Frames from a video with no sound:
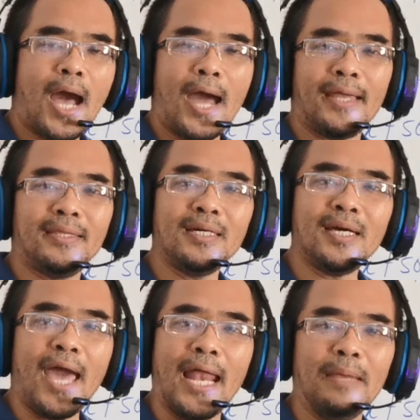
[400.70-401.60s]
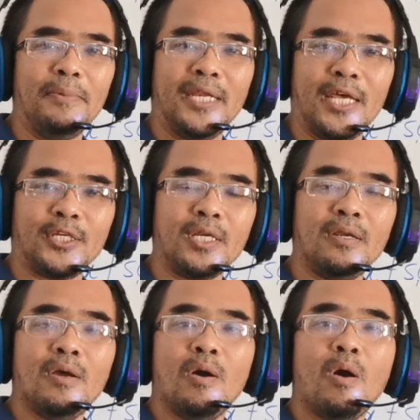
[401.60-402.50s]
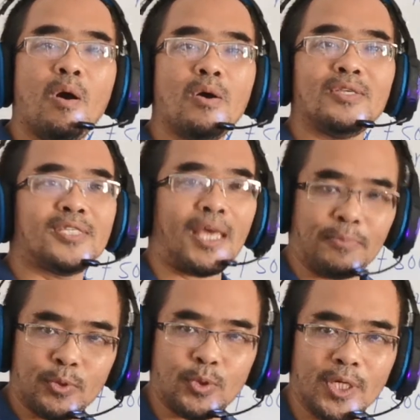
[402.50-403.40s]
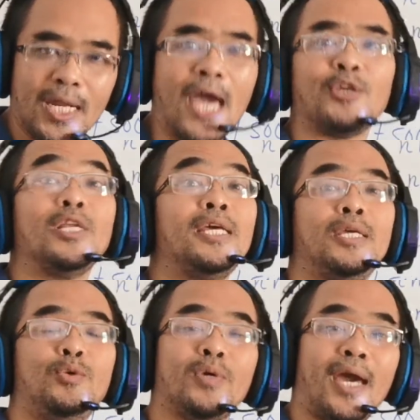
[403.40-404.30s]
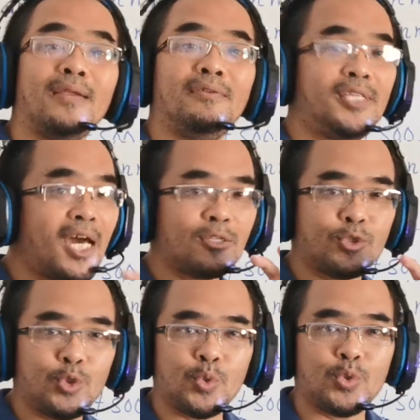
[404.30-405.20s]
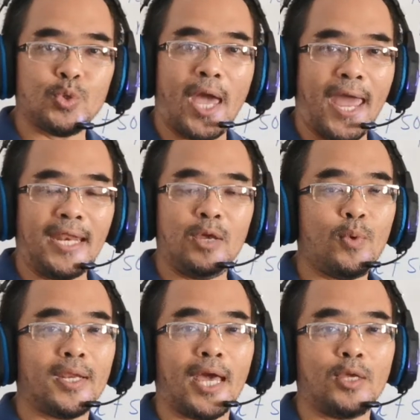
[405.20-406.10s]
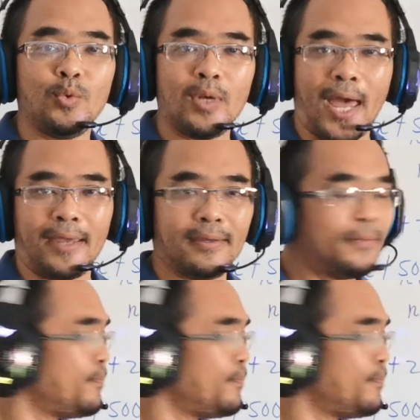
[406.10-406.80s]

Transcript: Either elimination or substitution. Actually, you can just choose any way that you like.